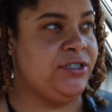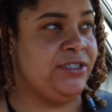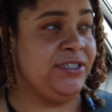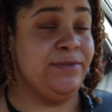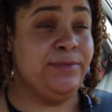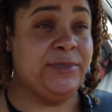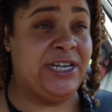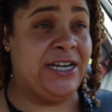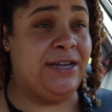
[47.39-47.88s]

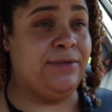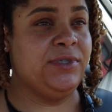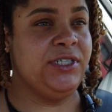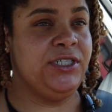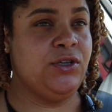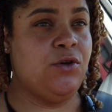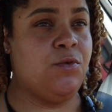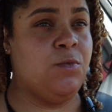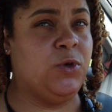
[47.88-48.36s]
Sometimes
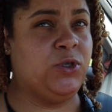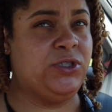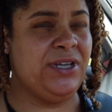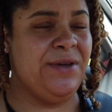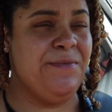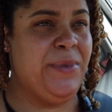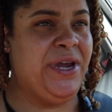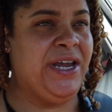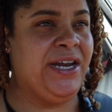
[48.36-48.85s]
it's almost
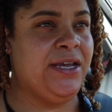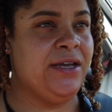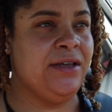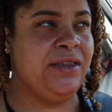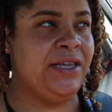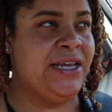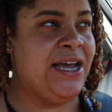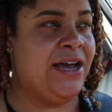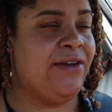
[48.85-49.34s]

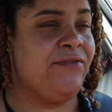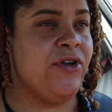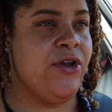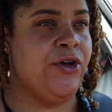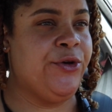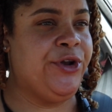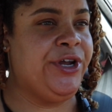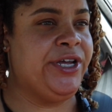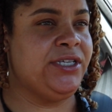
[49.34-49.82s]
immediately. I've
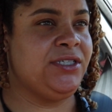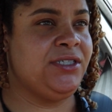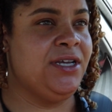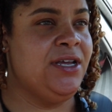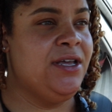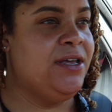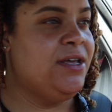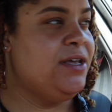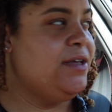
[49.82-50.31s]
noticed
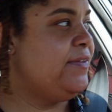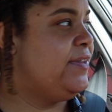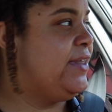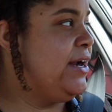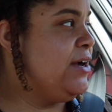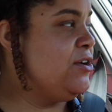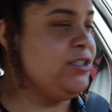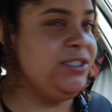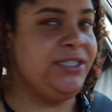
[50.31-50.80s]

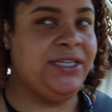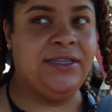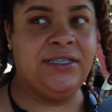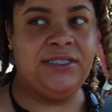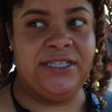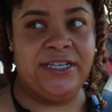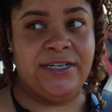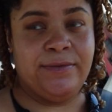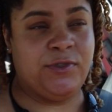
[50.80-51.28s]
that I'll see the
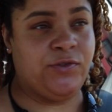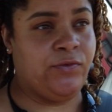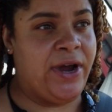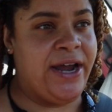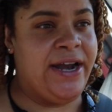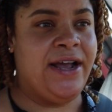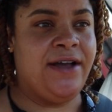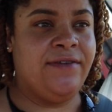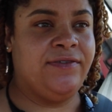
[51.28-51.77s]
tips
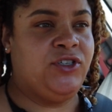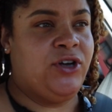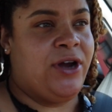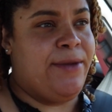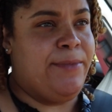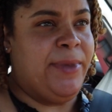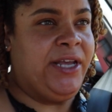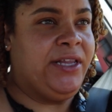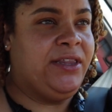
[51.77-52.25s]
right after
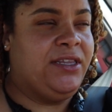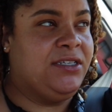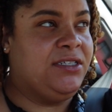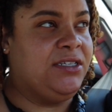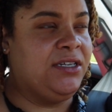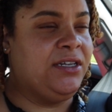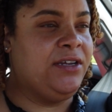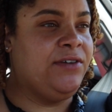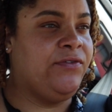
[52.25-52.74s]
I make the
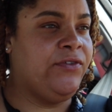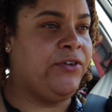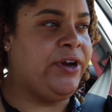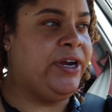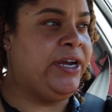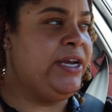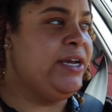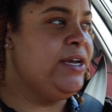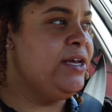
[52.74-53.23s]

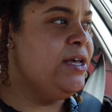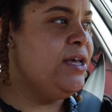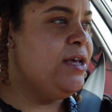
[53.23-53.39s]
delivery.